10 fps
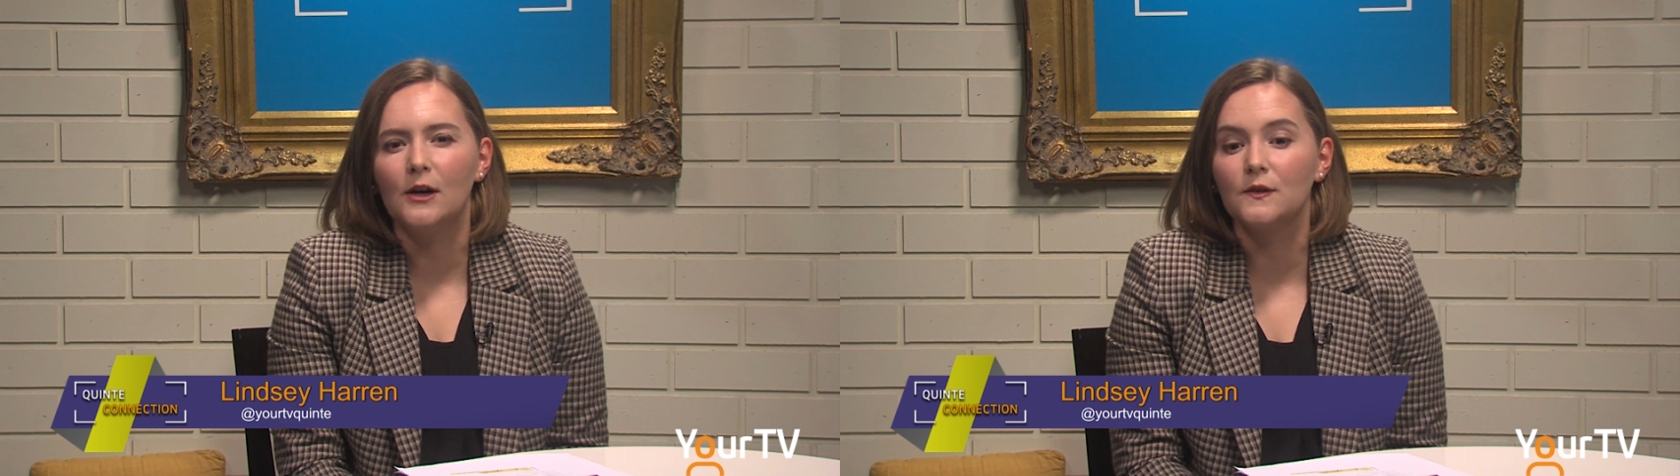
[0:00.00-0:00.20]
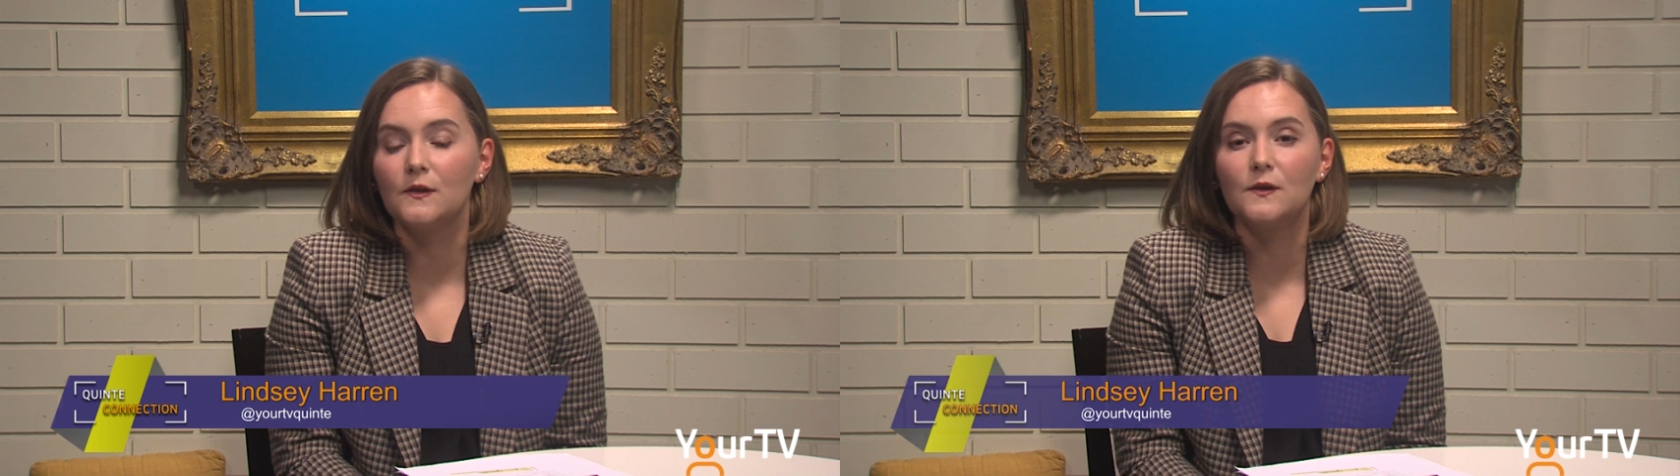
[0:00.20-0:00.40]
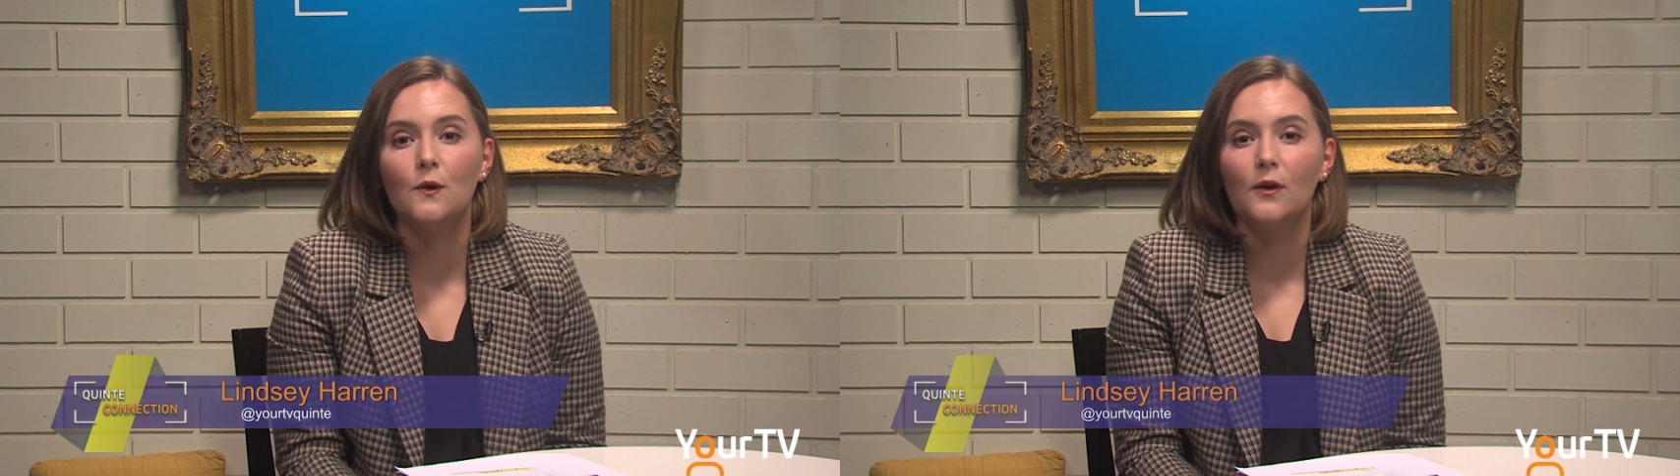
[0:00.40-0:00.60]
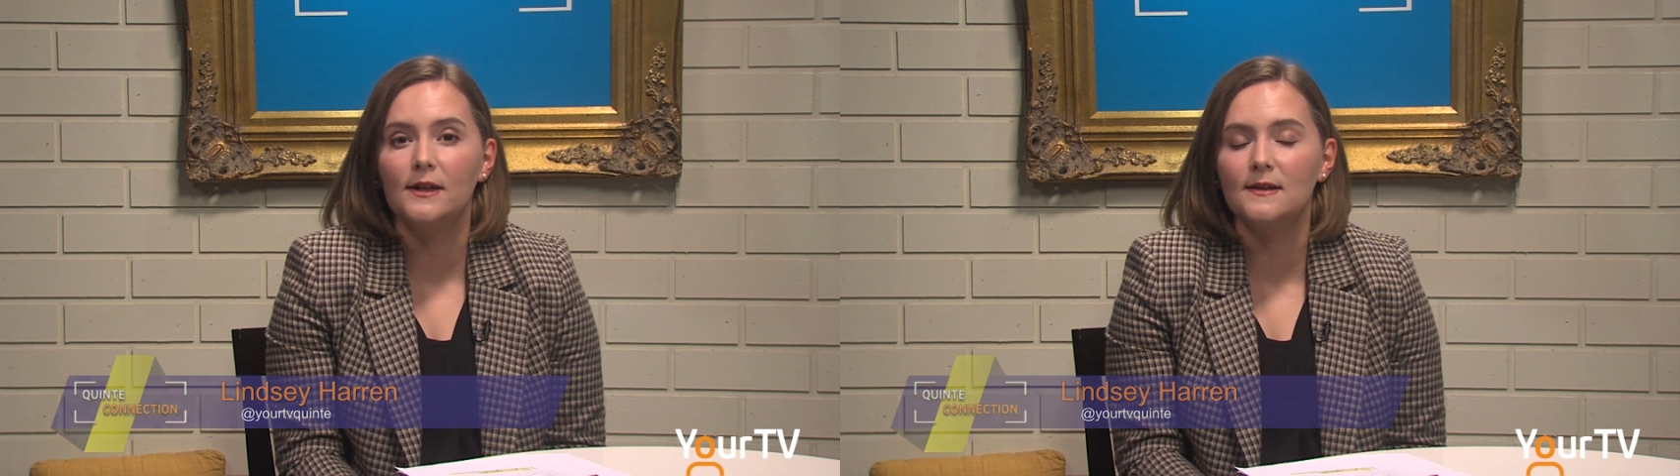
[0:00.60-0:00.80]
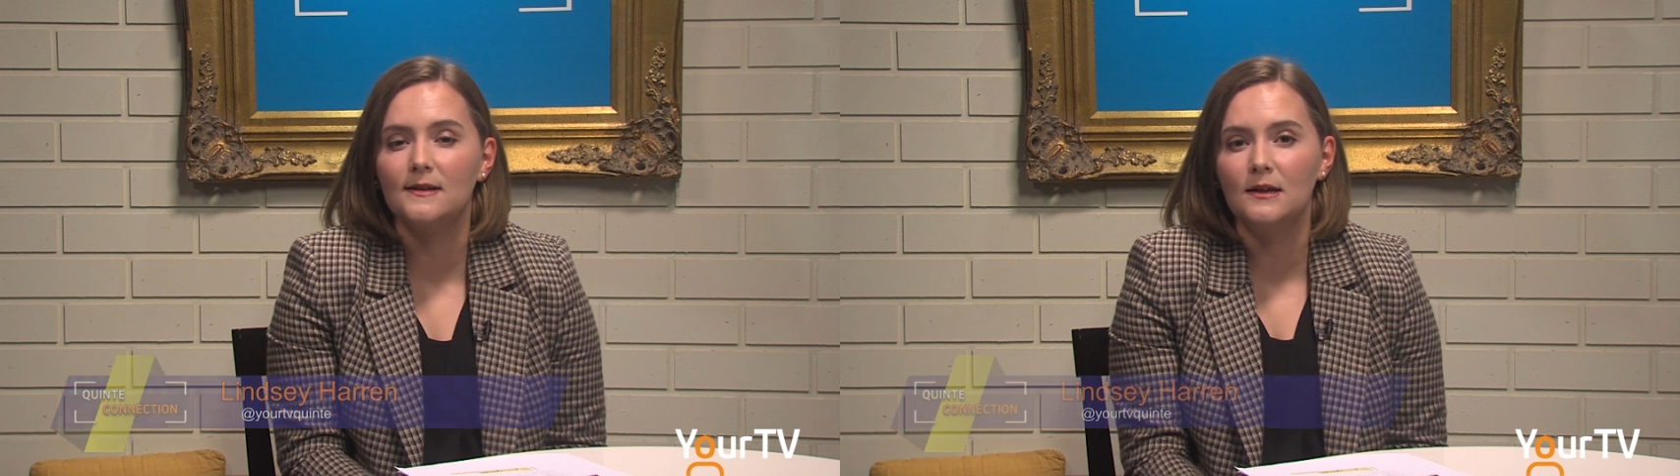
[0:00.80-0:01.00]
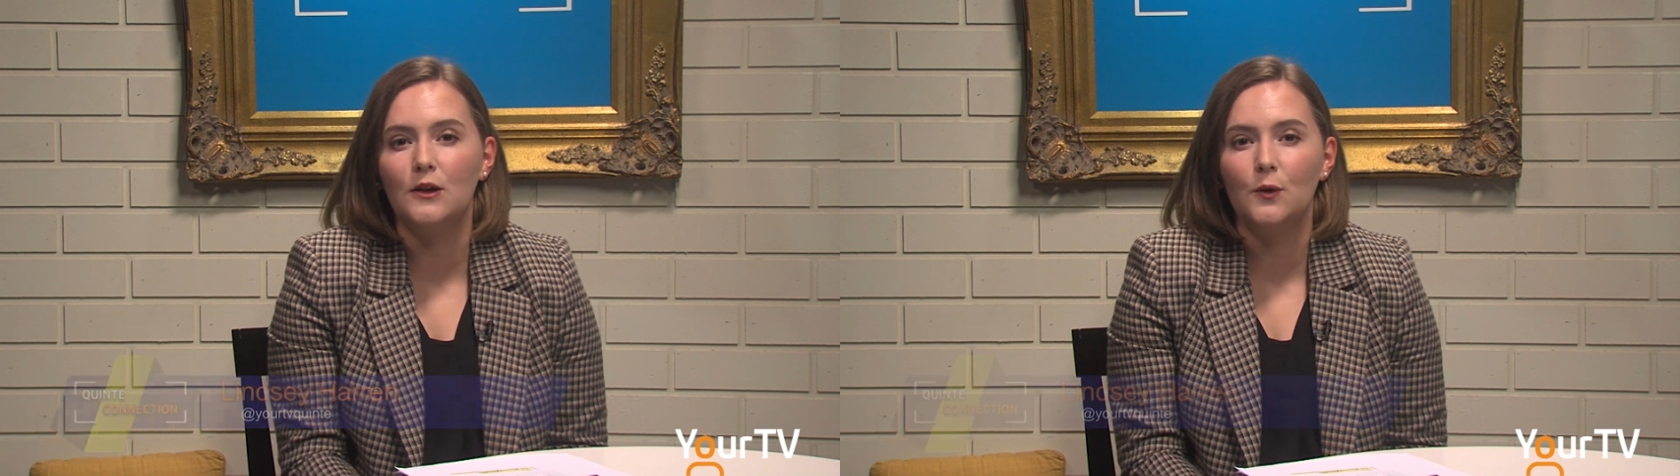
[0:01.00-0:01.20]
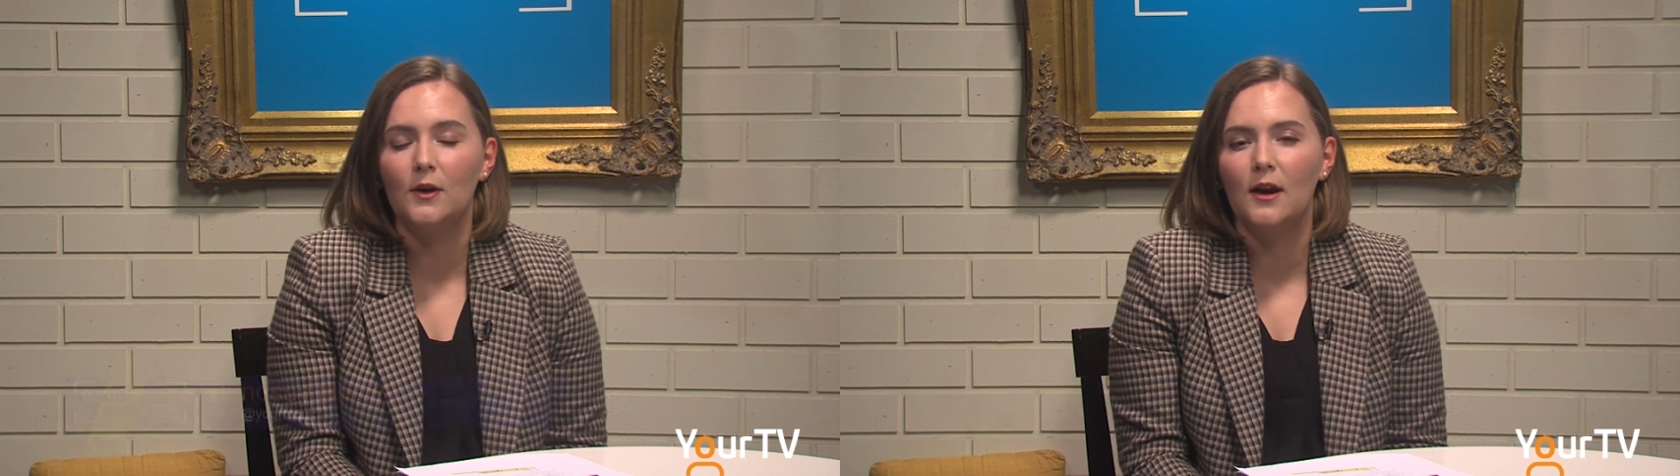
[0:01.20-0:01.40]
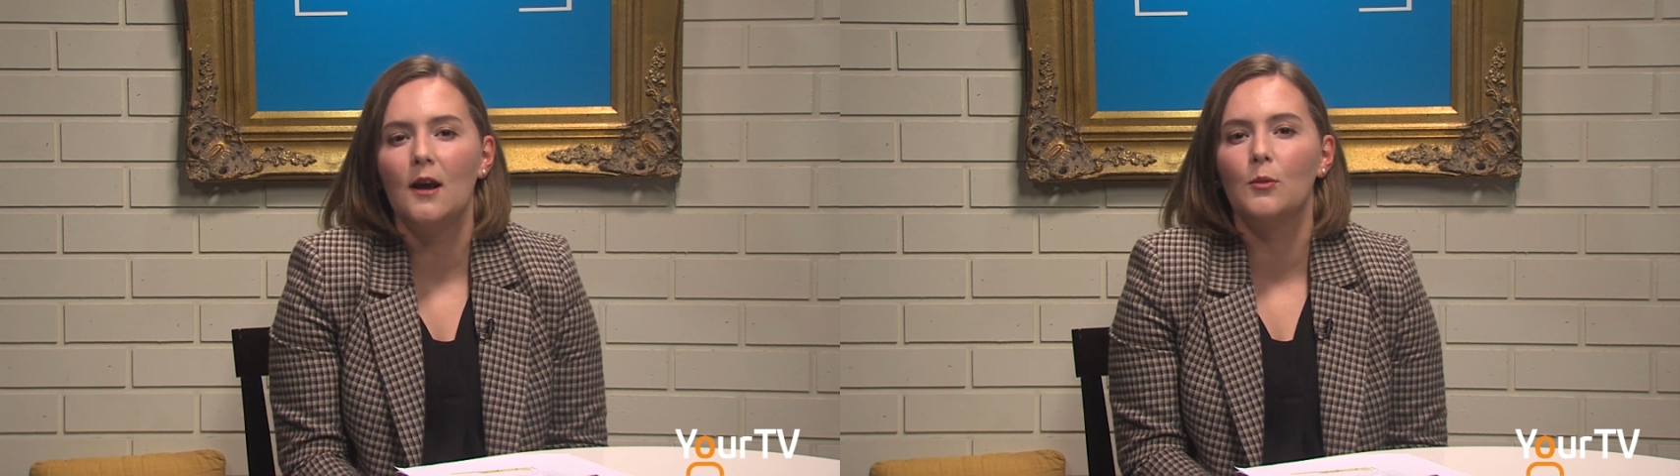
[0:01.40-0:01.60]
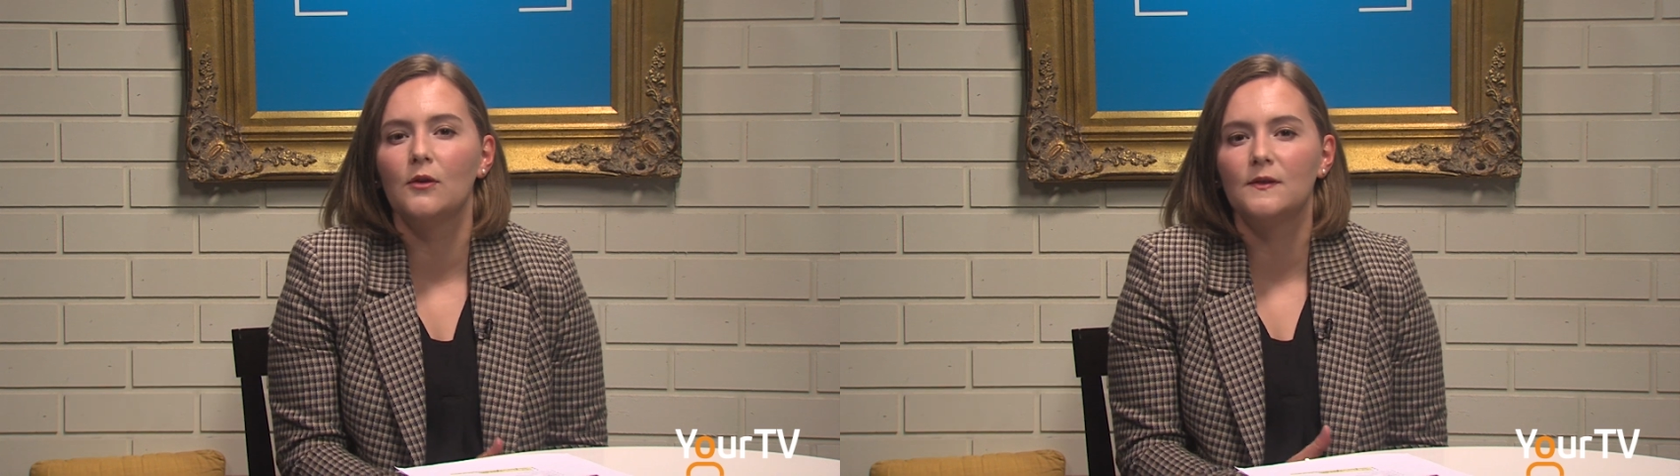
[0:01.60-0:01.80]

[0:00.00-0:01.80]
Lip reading: Because it's so great to see you and a number of